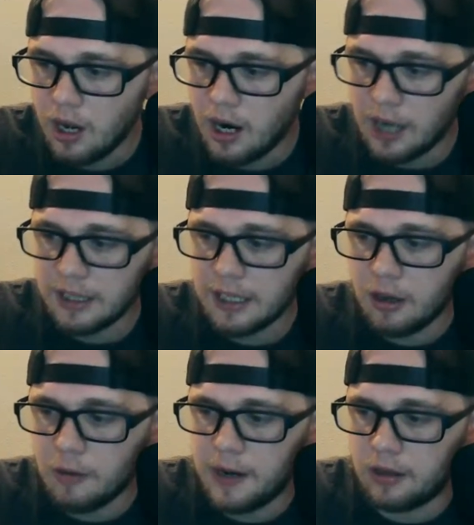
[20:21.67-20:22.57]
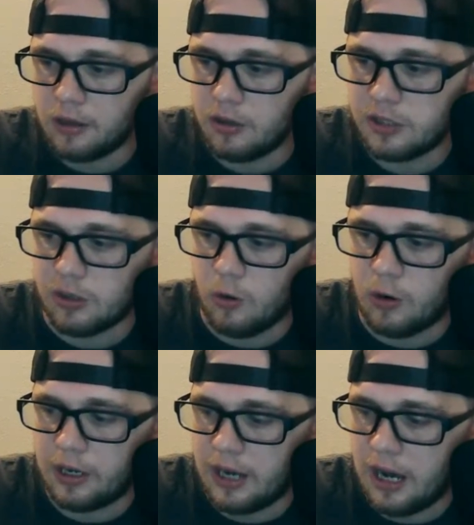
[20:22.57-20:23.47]
I think it'll be a low
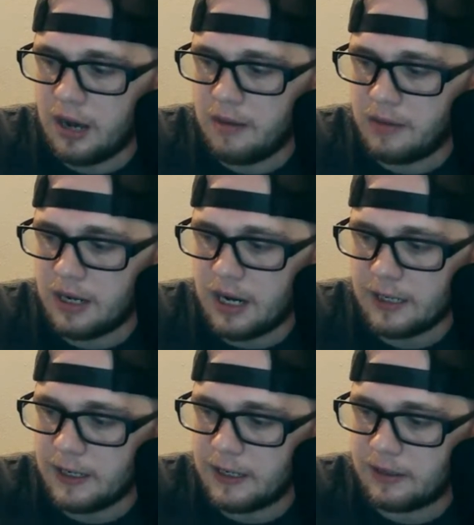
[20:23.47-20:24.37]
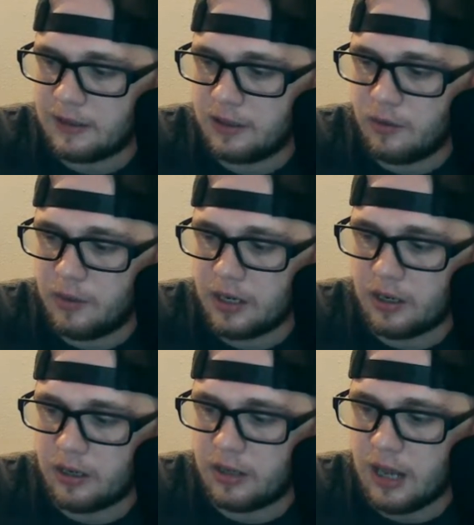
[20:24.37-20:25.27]
scoring game, and I think it'll be a
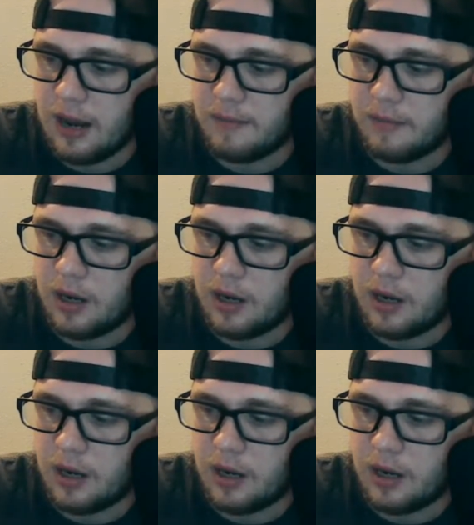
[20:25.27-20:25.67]
good game.